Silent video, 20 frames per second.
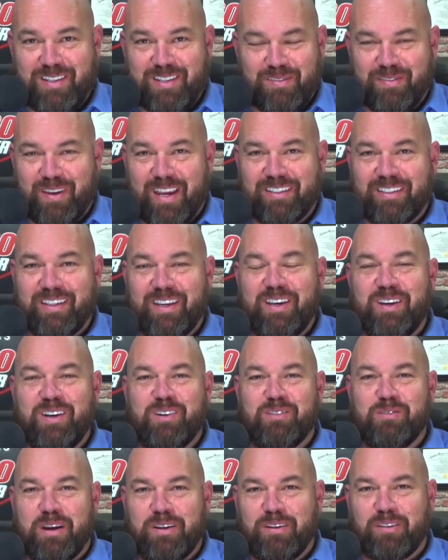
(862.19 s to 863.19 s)
In fact,
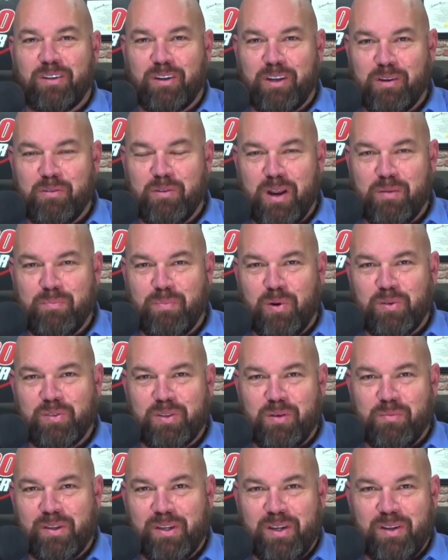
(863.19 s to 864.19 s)
regularly when I post
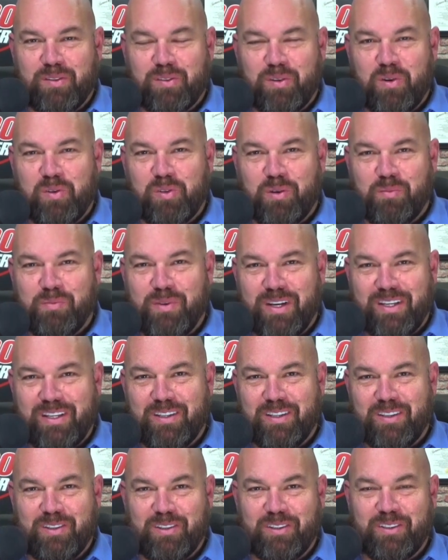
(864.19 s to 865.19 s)
something on social media,
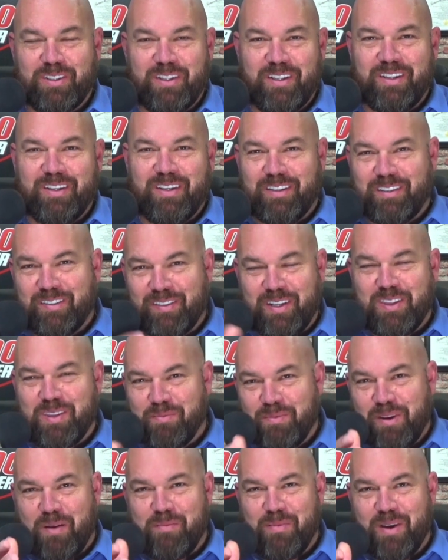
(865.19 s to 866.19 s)
you'll see them
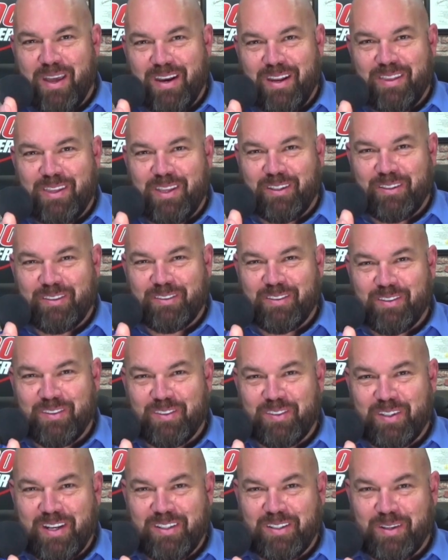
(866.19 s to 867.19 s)
come in and they'll
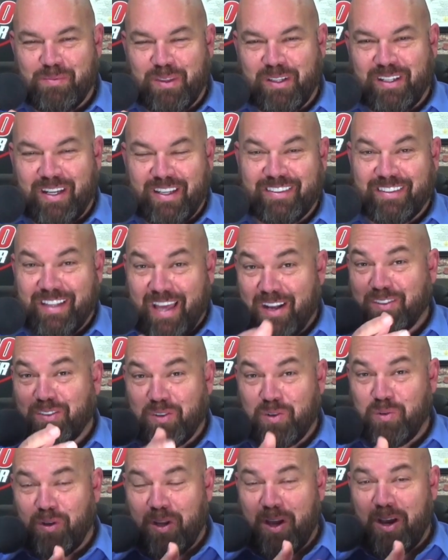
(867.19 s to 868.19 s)
say something like, that's
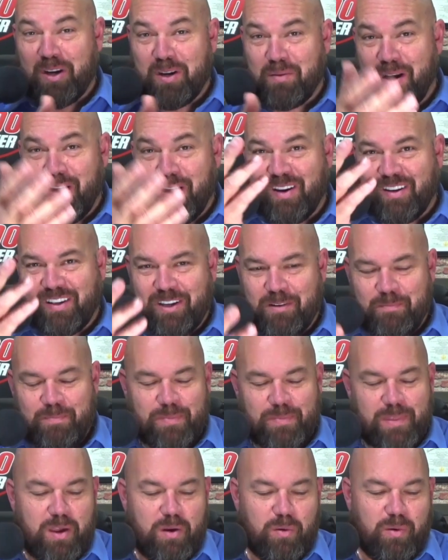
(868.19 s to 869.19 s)
Gulag America.
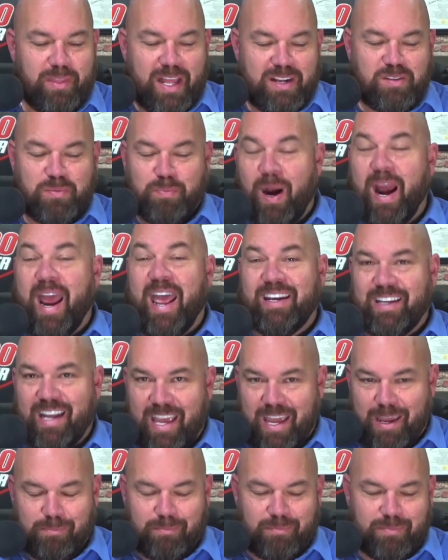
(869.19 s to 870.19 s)
Well, that's a brand
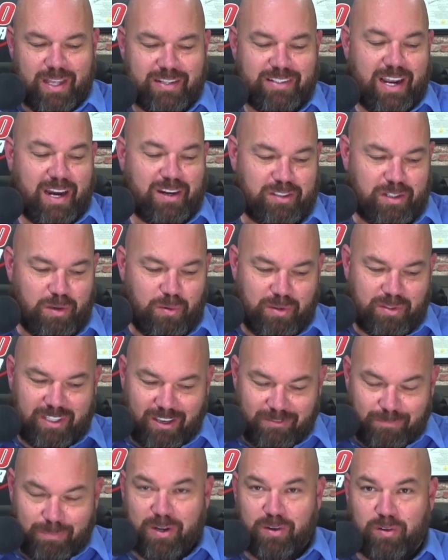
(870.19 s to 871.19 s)
name. That's actually what
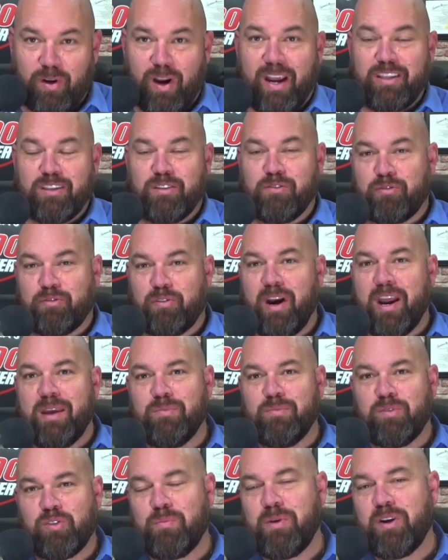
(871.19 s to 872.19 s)
they've been trying to frame
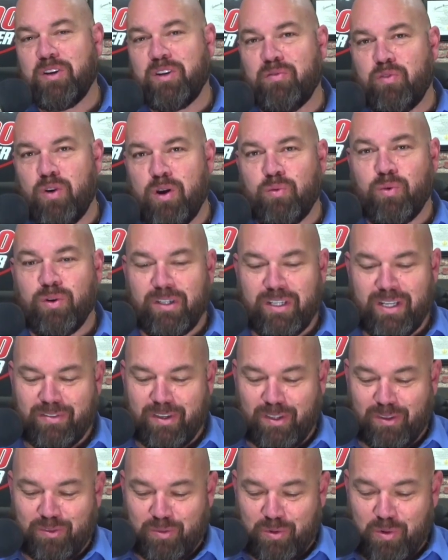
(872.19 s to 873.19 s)
so much of what we're
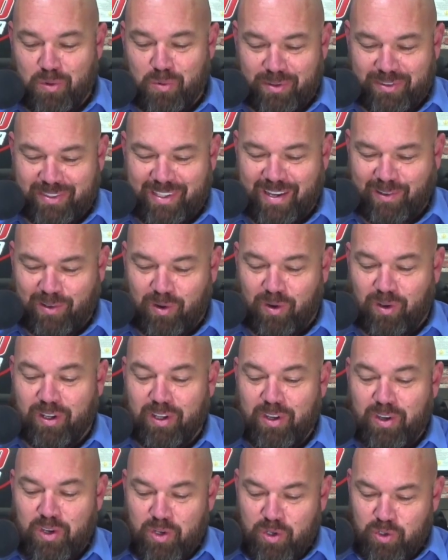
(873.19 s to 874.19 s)
living through, what they call
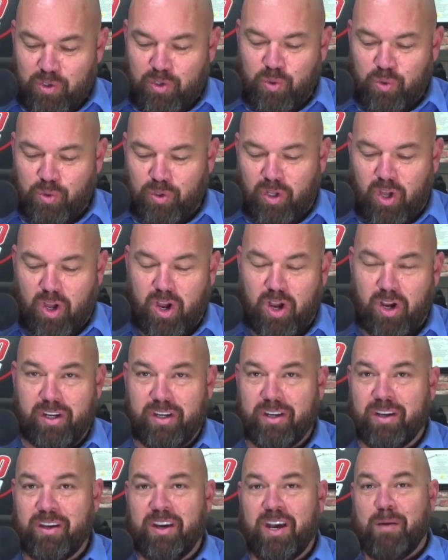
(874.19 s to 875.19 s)
Gulag
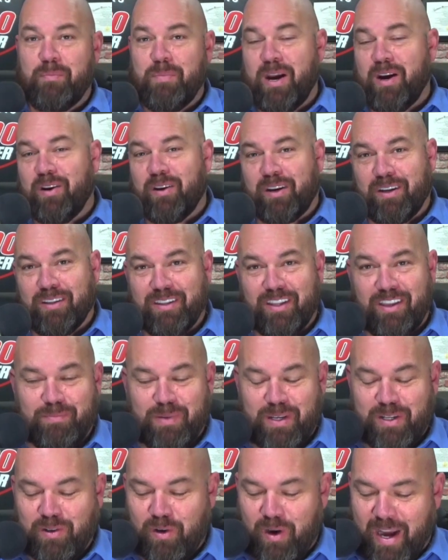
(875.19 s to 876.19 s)
America. They've
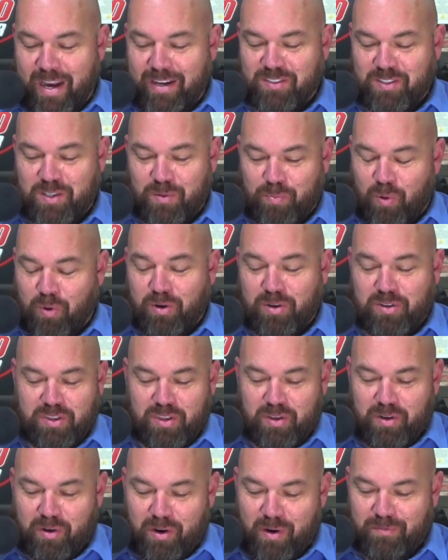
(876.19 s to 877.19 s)
been great supporters of
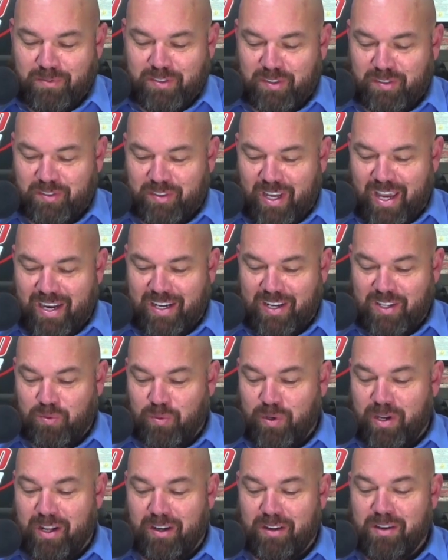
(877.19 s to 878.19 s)
the Harum Society as
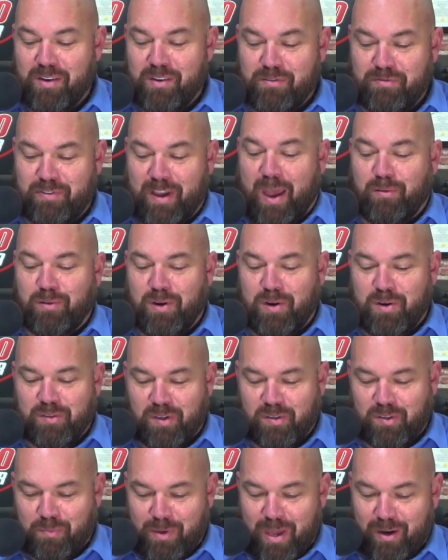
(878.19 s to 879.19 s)
well, founders,
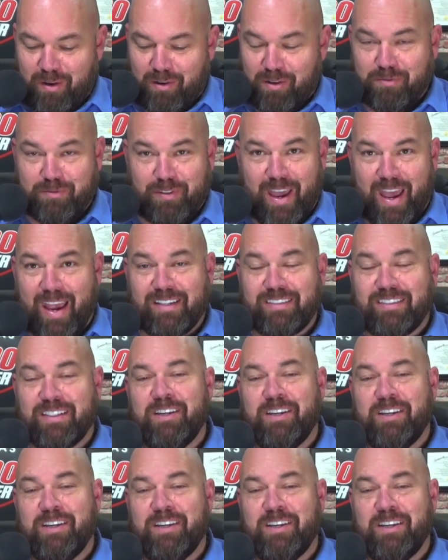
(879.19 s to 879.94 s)
as a matter of fact.